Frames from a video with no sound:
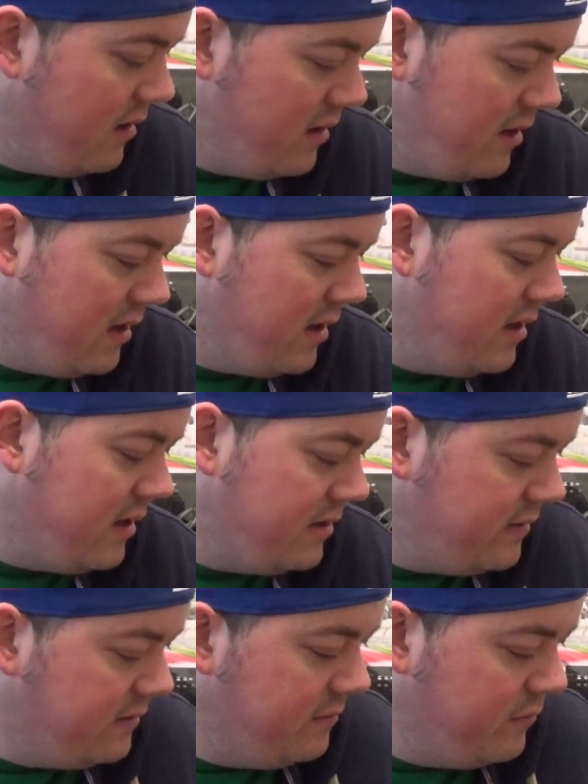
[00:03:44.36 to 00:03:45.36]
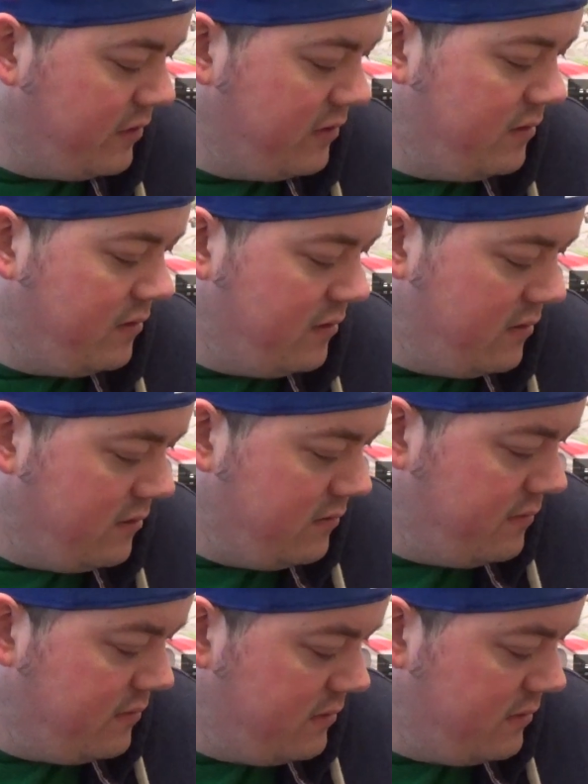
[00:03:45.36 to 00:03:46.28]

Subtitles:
And then we go,